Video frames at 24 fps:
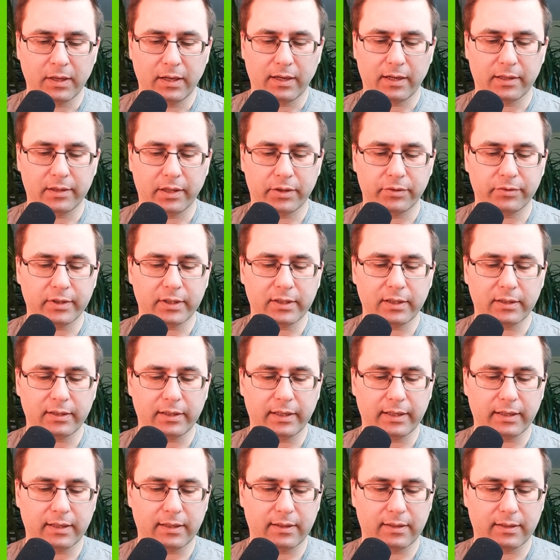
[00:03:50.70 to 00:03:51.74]
And I really
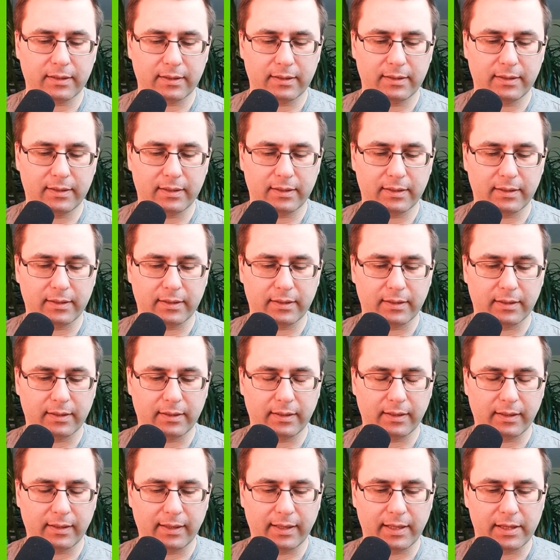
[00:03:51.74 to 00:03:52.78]
like the
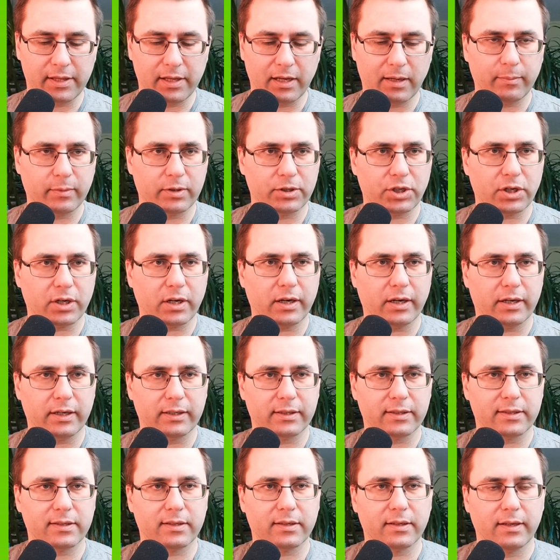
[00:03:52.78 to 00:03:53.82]
damage
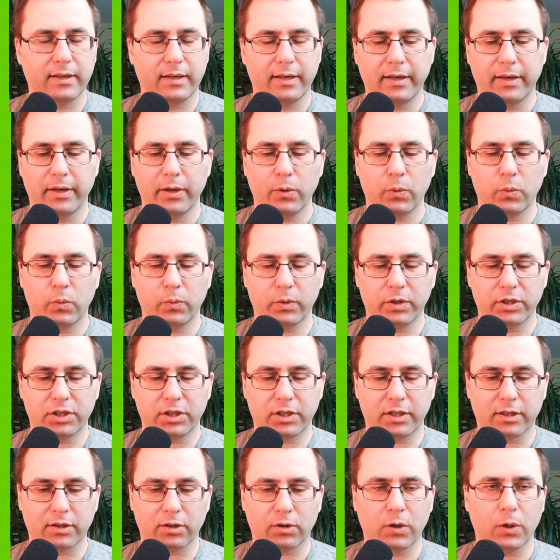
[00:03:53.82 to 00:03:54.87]
cards, which
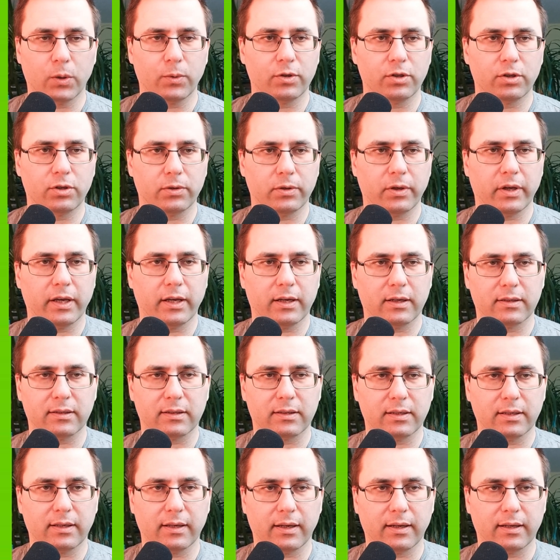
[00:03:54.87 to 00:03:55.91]
then go into your
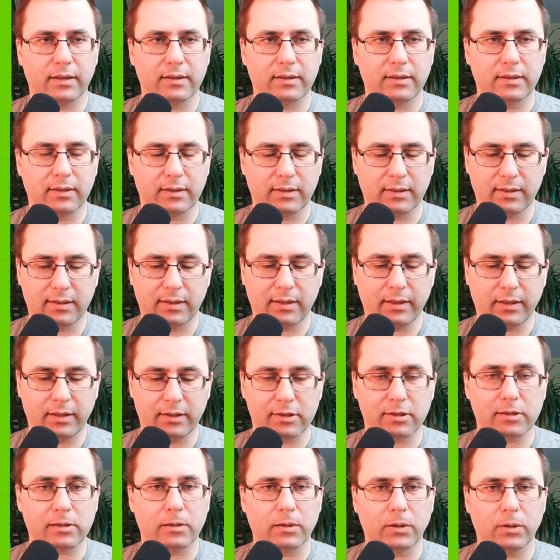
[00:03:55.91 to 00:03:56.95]
hand and they
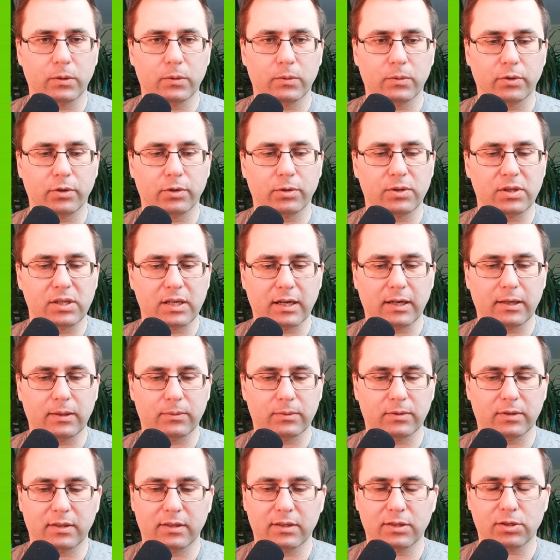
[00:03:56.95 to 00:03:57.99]
slow you
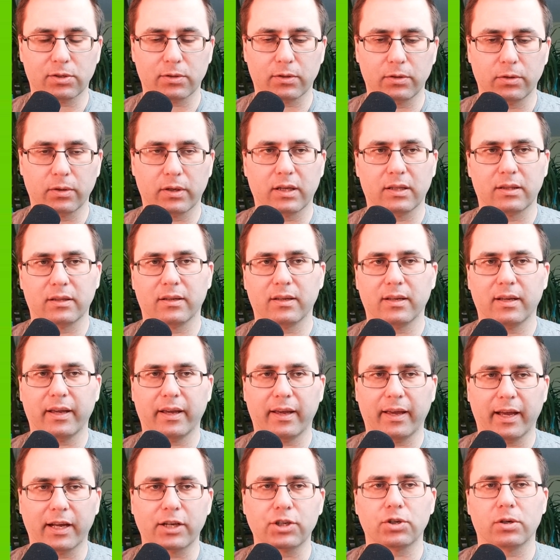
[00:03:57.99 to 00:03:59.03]
down so you can
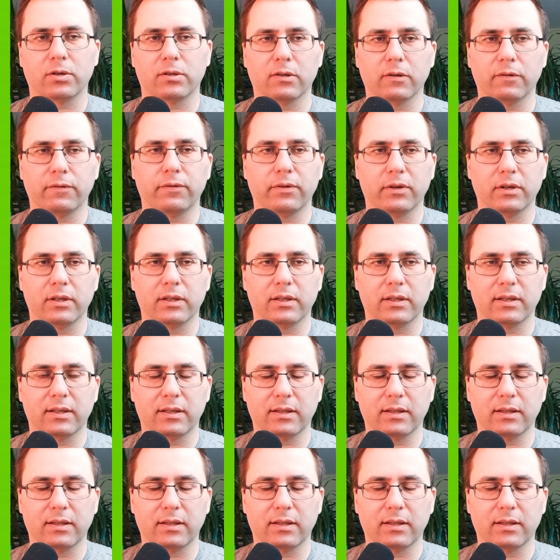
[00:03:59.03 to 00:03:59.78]
actually feel